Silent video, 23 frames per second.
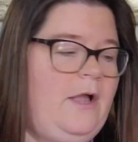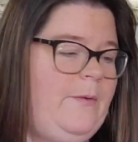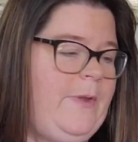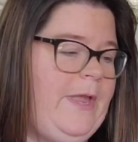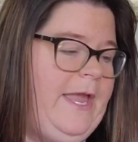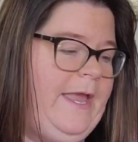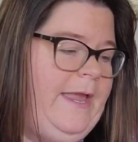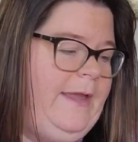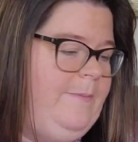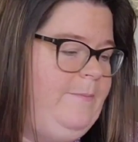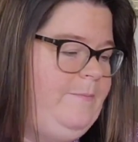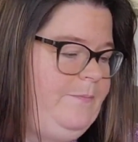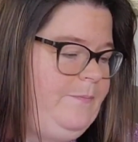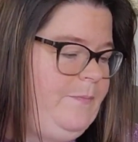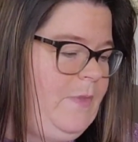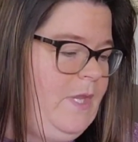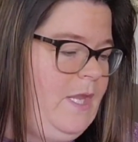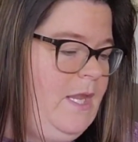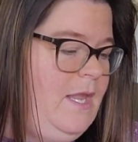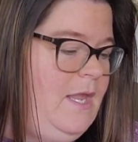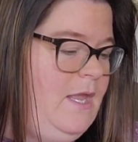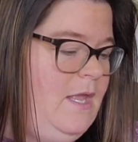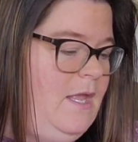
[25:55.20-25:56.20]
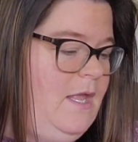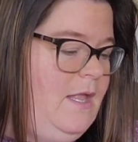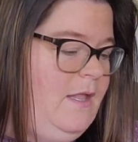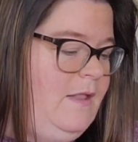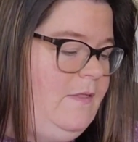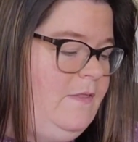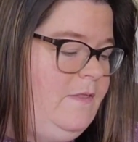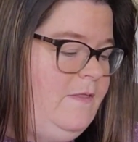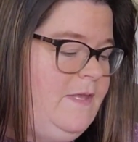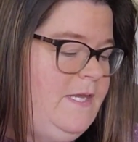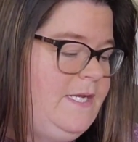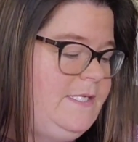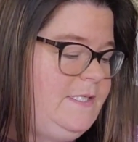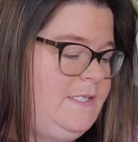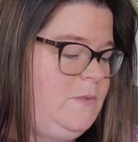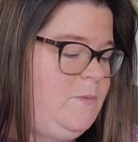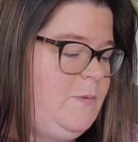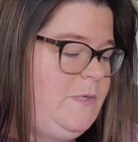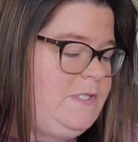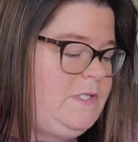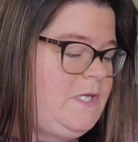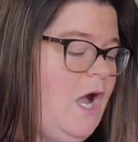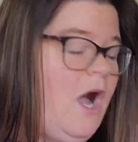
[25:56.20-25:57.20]
Okay,
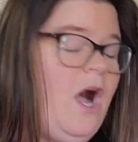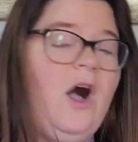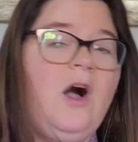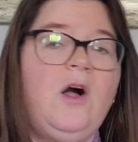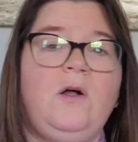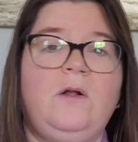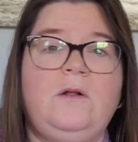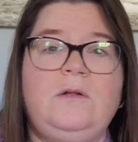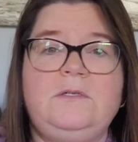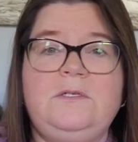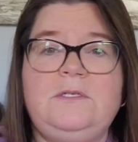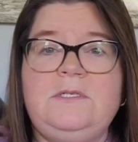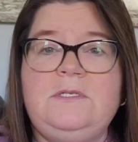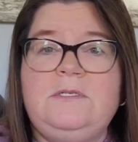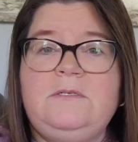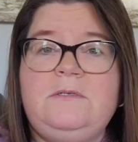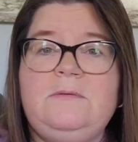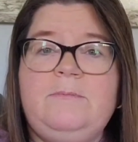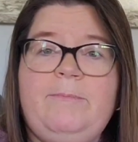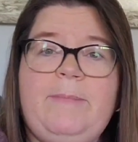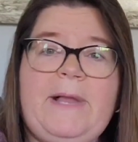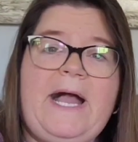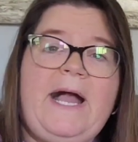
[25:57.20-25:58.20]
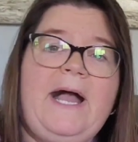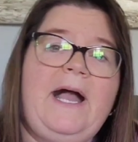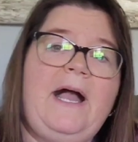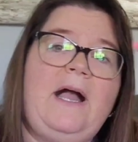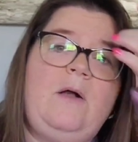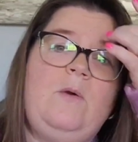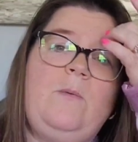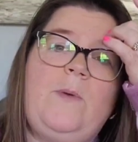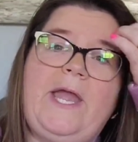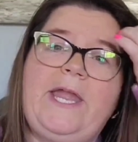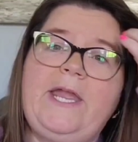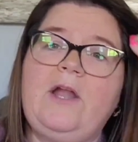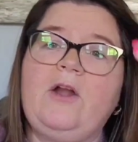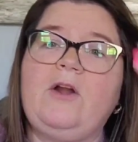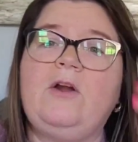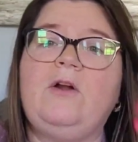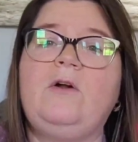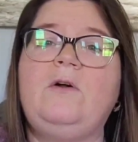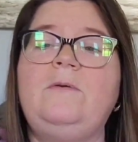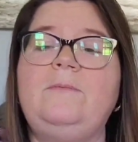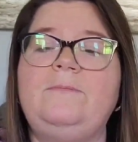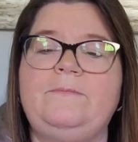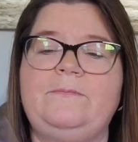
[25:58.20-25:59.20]
this was hauled by Away
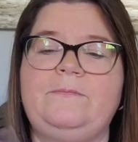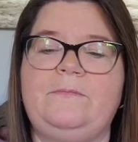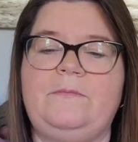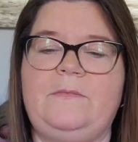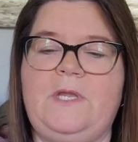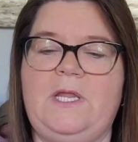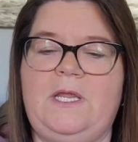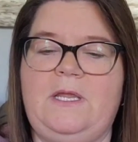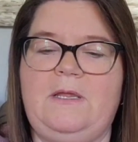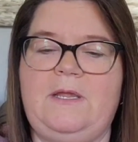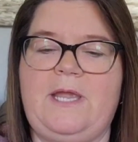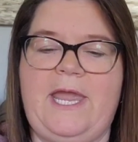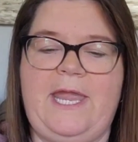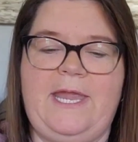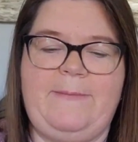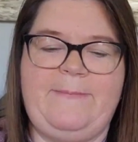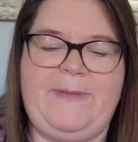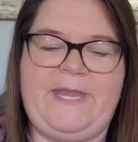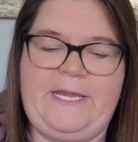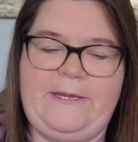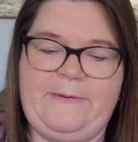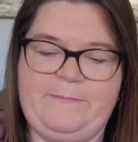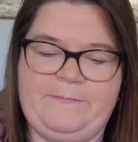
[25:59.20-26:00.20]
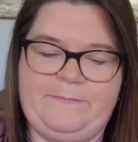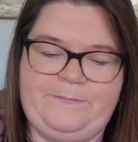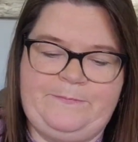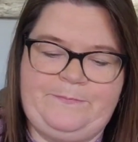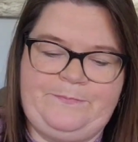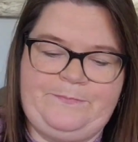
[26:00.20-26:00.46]
Girl, Amy.